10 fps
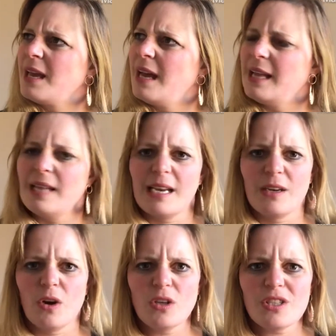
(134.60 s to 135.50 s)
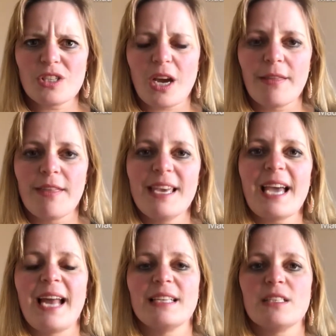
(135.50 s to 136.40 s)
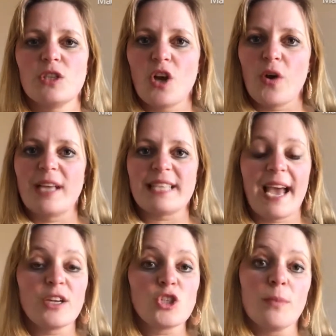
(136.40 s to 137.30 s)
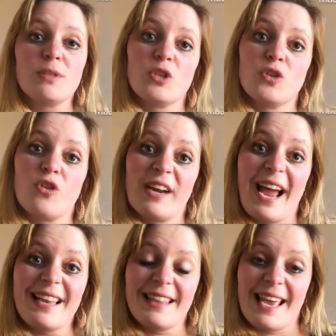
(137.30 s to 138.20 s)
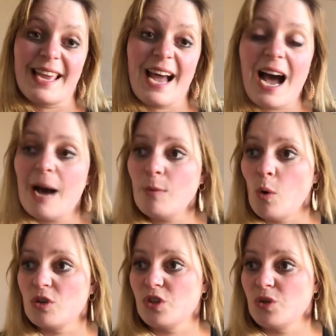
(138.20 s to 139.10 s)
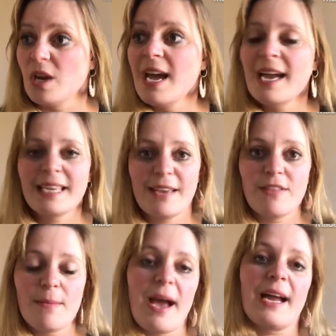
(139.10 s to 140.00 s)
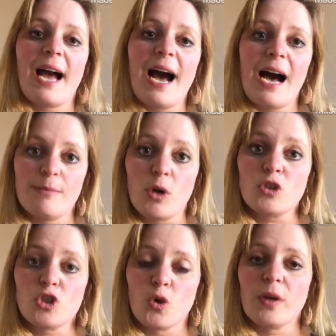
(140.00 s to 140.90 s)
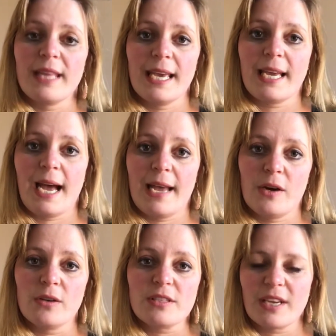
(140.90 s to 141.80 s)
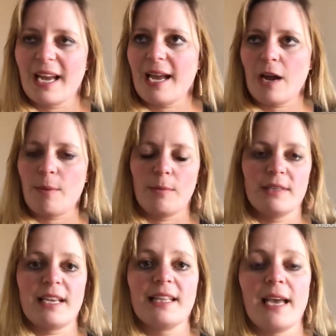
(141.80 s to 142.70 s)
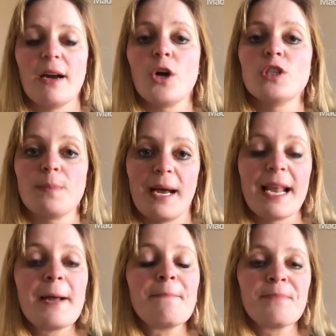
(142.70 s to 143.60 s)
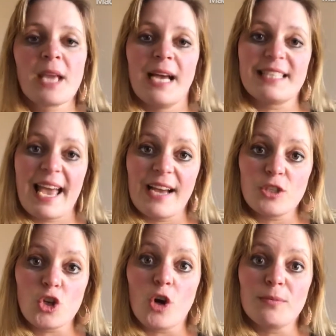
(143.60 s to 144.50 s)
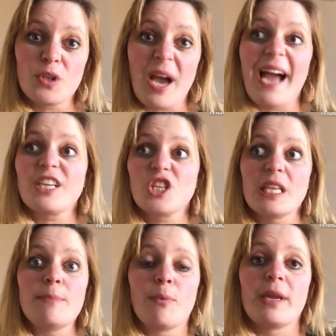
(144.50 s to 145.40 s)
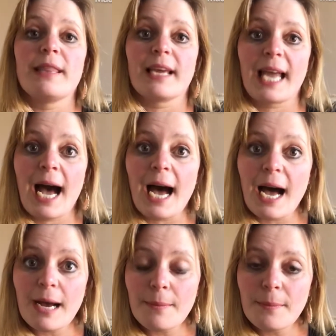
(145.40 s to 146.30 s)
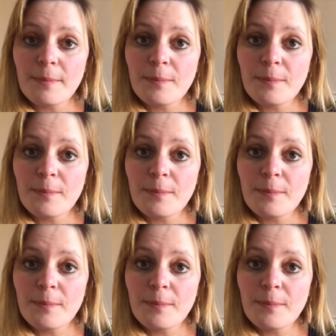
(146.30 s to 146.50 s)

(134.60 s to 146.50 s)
Ella Nost, I think, and it's, you know, it's our job to create their calm, or to give them our calm, not to join their chaos. Okay, I can't remember exactly how it goes, but it's our job to actually bring the calm.